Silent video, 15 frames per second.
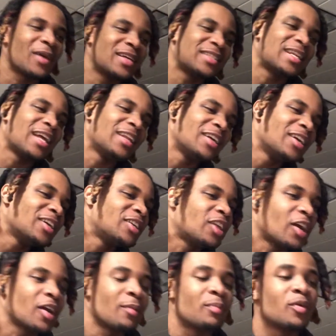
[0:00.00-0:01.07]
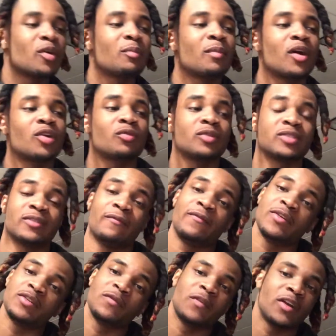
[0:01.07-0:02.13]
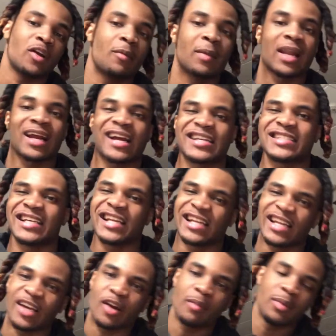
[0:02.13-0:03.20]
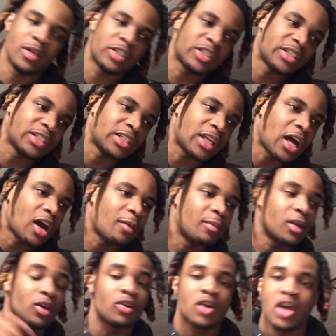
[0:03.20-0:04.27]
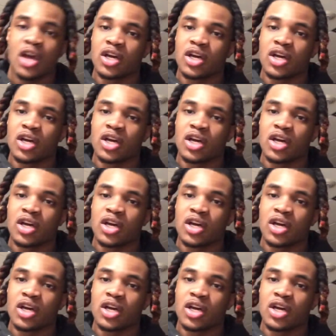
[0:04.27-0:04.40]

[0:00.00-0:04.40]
It's that little Durk Computer Murderers official video, man. Like I said, the link up in the description down below.